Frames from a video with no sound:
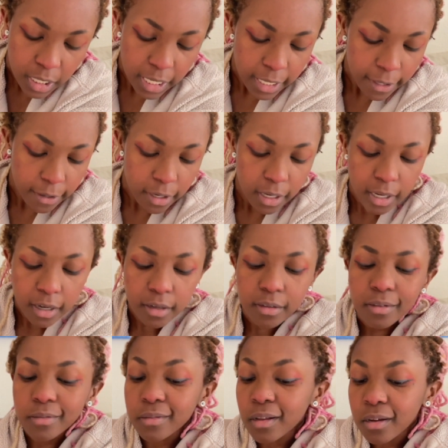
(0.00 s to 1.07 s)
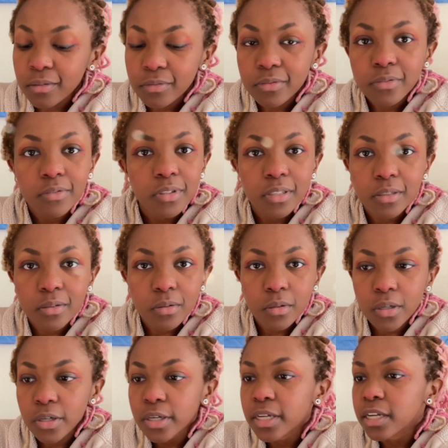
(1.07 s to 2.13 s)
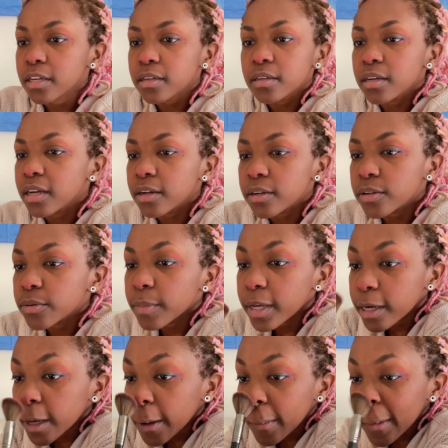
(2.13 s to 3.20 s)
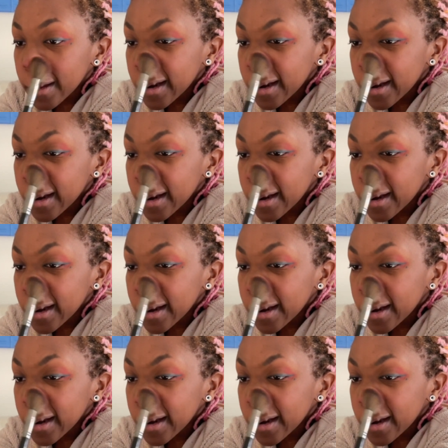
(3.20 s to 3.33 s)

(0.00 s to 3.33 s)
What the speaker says: I love learning how to do makeup.